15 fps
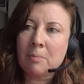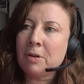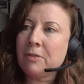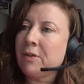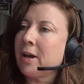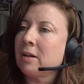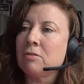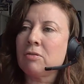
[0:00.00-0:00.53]
And
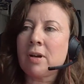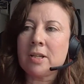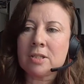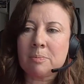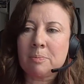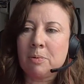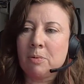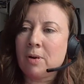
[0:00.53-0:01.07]
we've had great
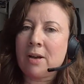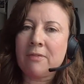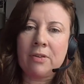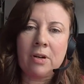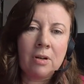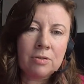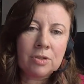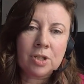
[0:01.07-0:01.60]
support.
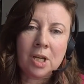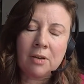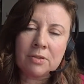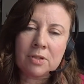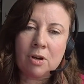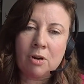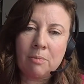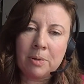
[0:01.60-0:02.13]
Avalanche gave
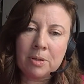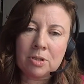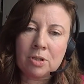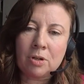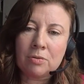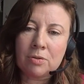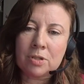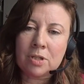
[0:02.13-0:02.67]
us a whole bunch of
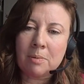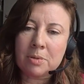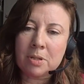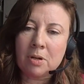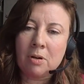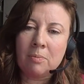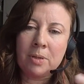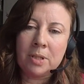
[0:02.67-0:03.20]
concept
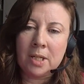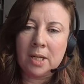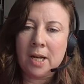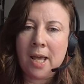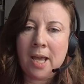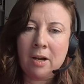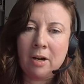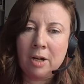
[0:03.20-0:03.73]
art, and we did
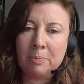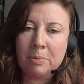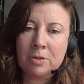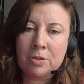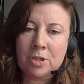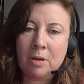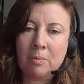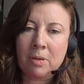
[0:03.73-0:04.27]
an AI
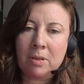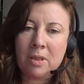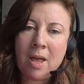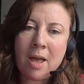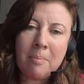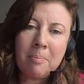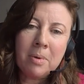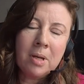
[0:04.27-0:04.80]
project with
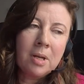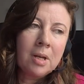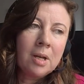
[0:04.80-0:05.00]
them,